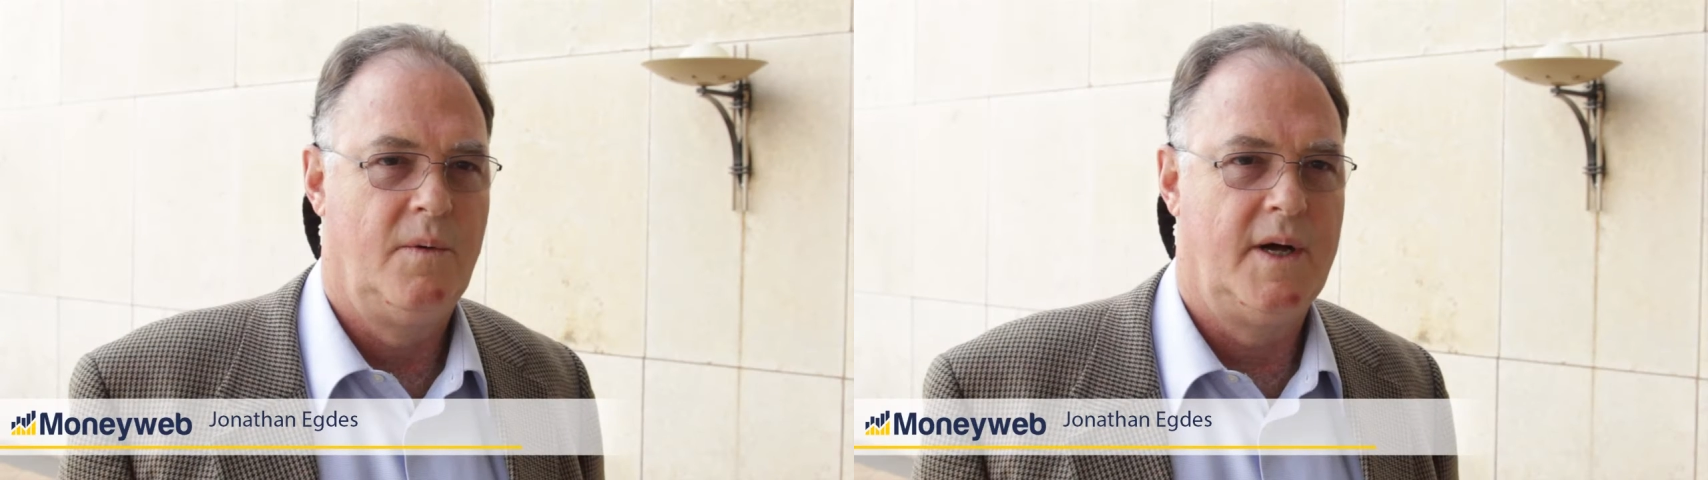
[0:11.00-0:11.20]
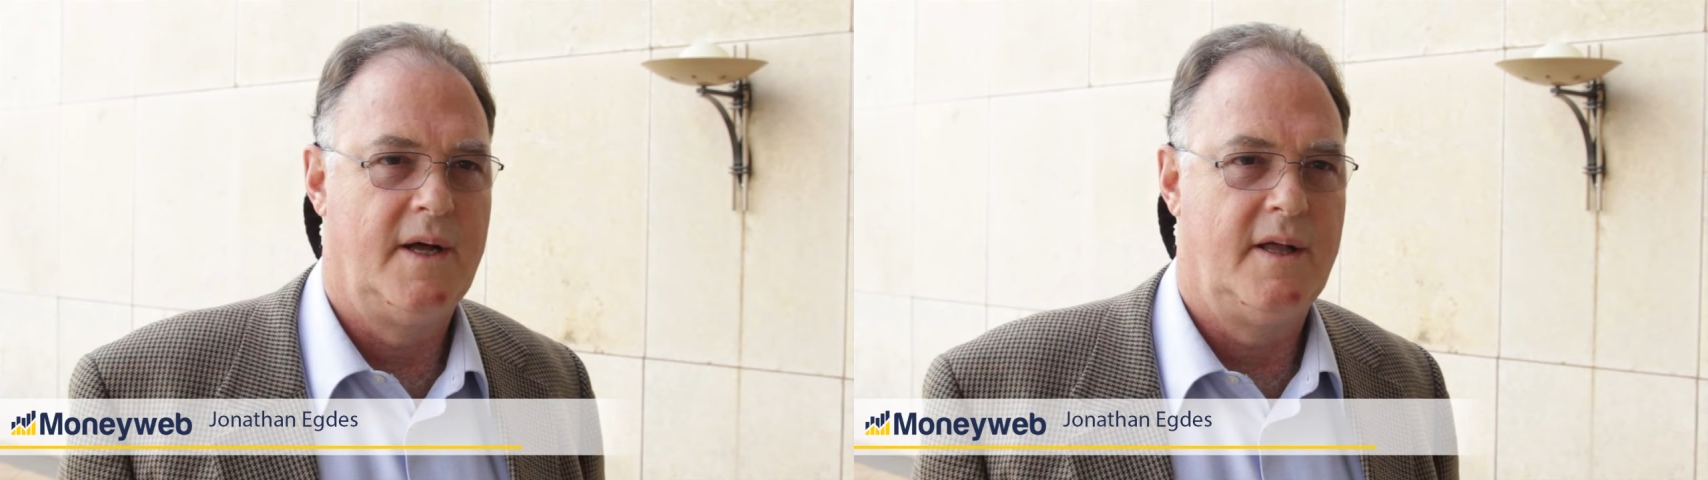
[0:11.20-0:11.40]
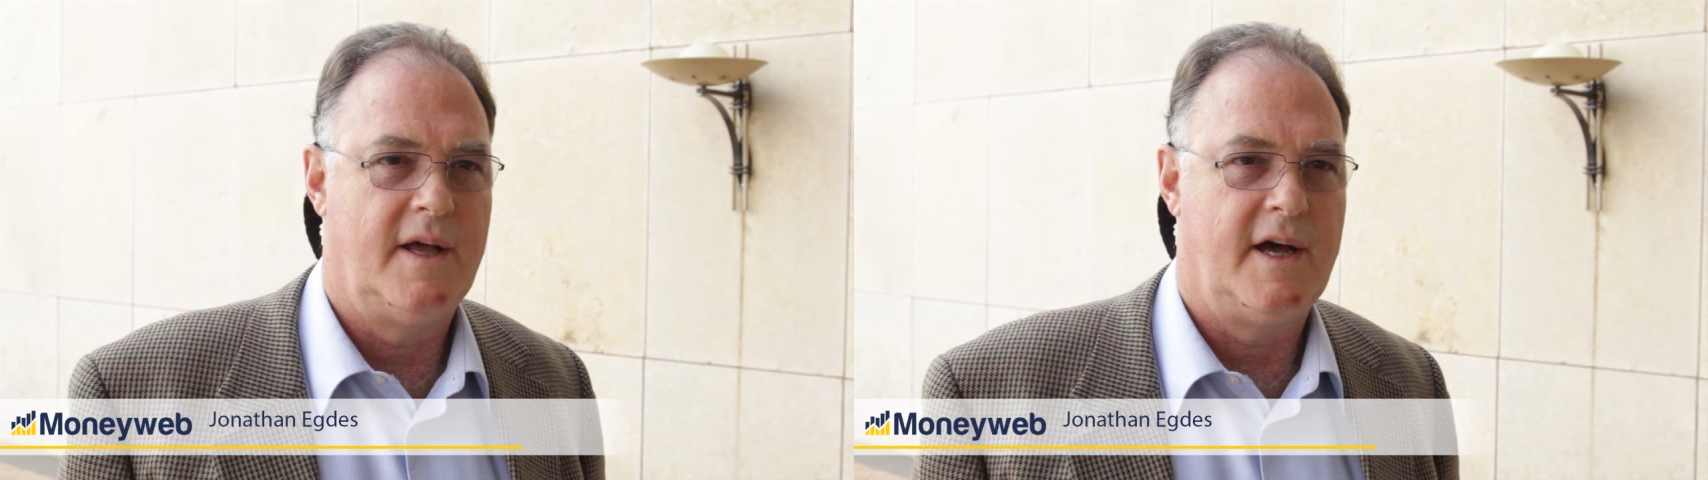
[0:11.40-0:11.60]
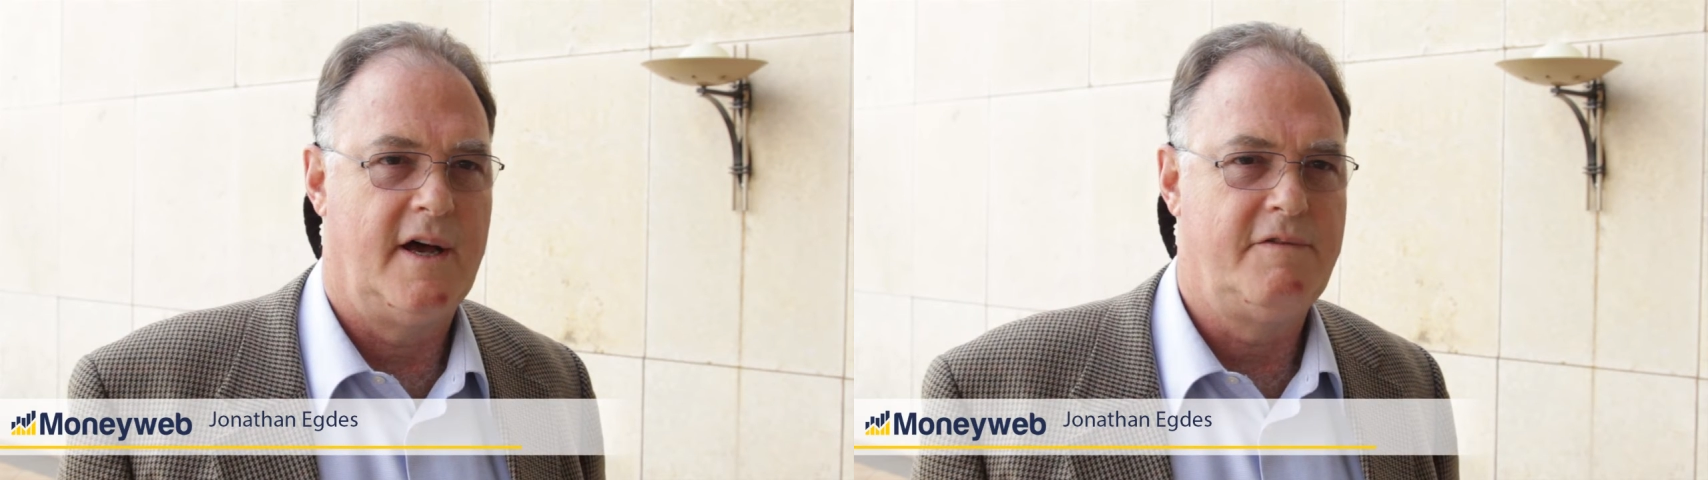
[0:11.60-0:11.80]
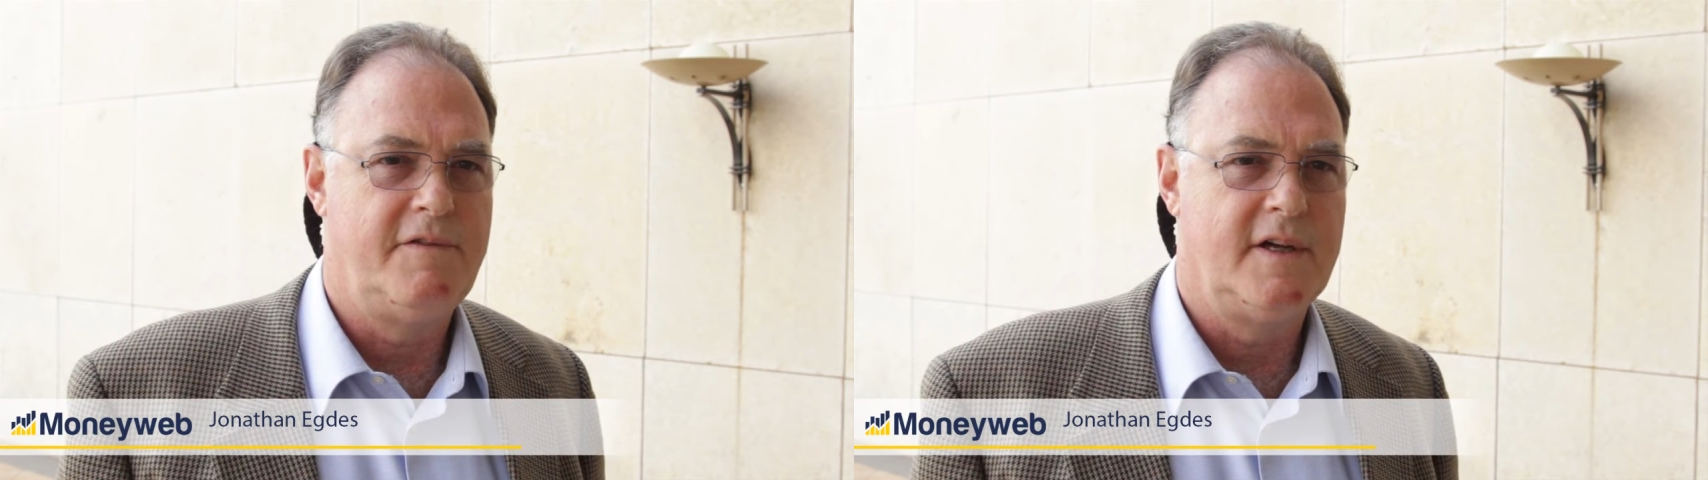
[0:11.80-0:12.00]
Well,
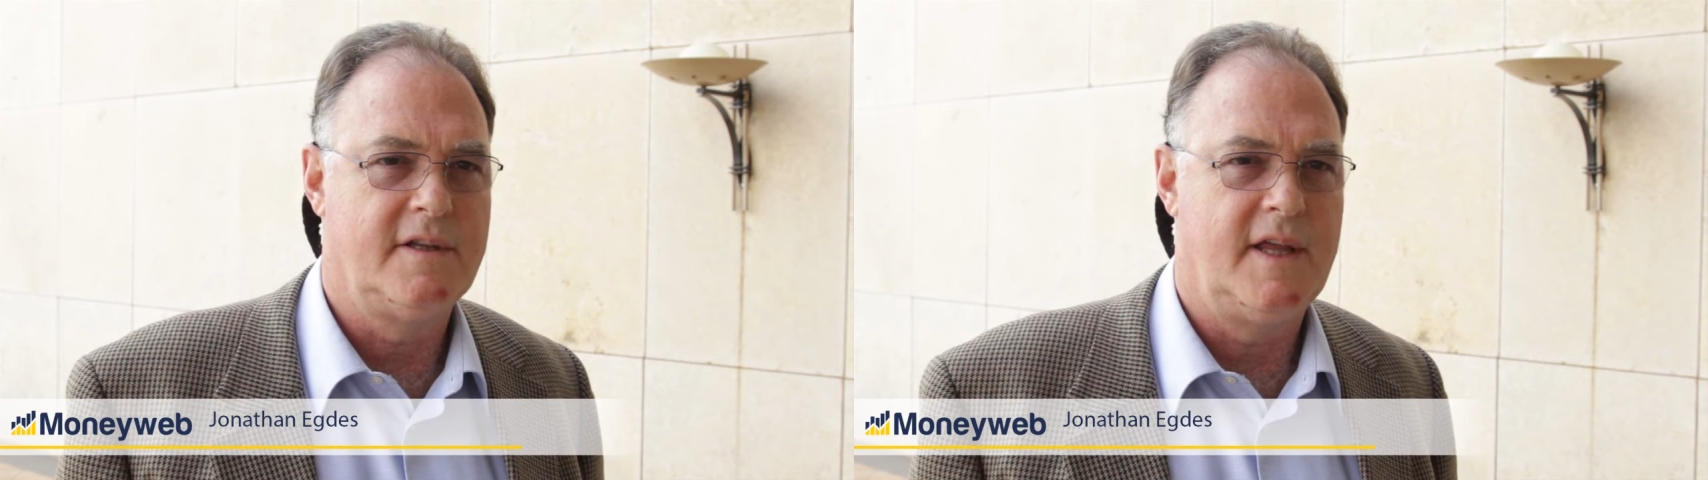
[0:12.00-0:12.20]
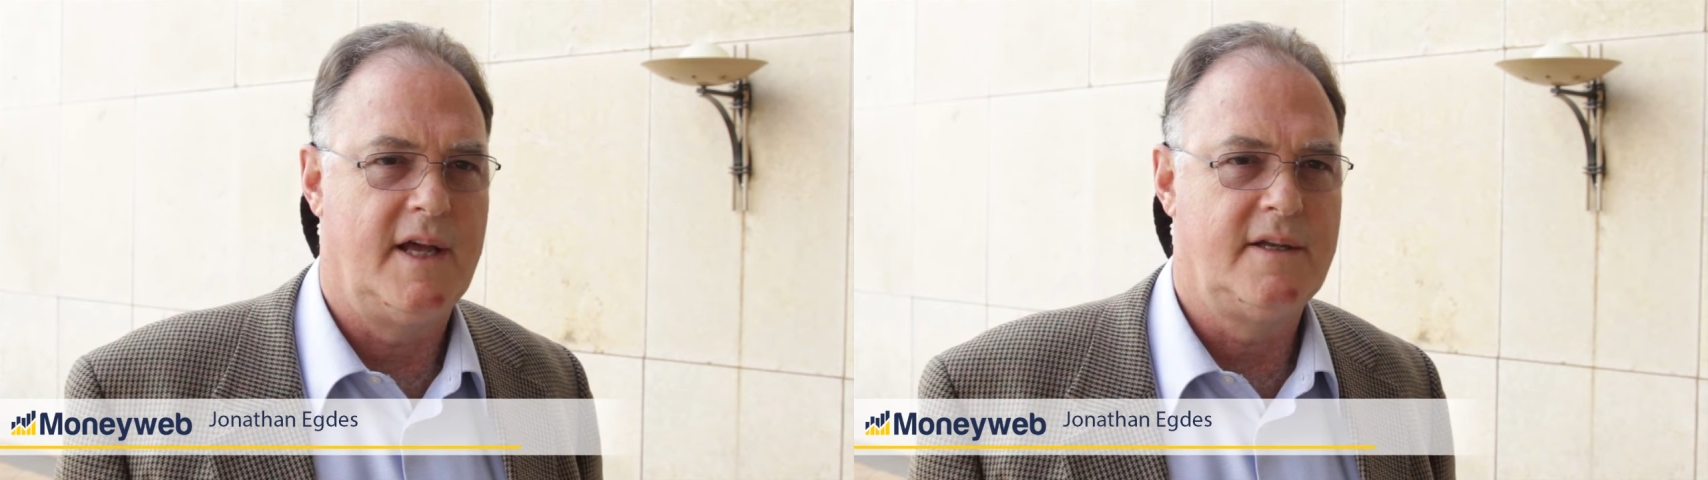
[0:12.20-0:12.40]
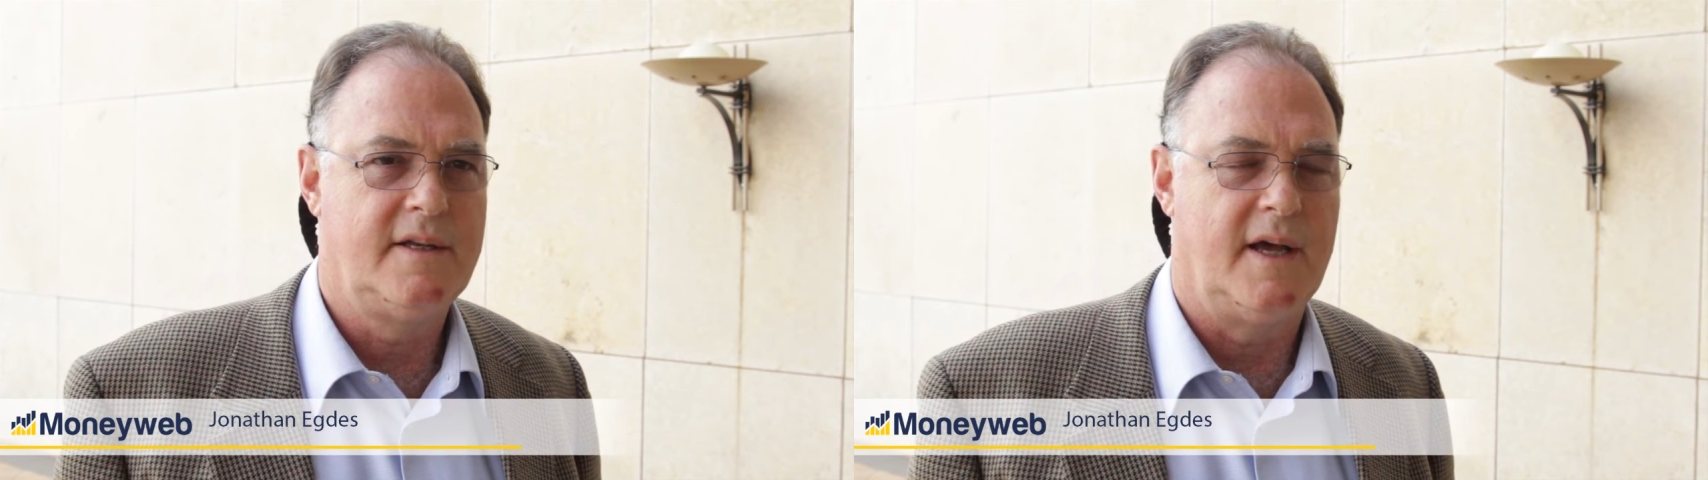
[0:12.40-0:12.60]
I felt that